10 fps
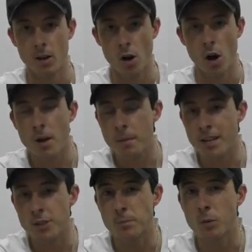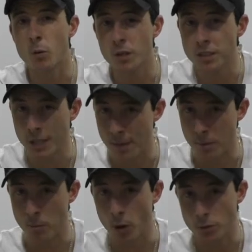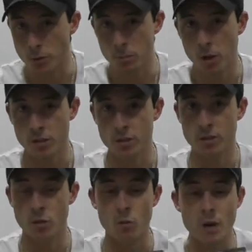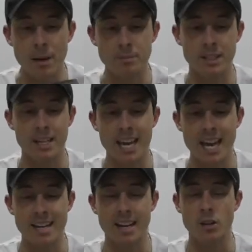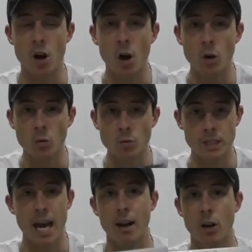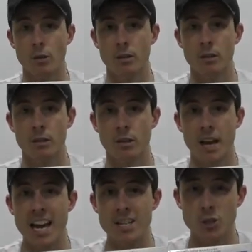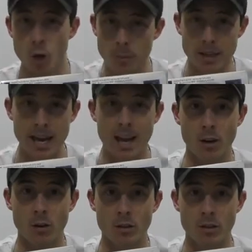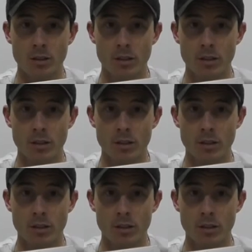I managed to pull this out of my postal box, wrapped in a Coles catalogue, a shopping catalogue.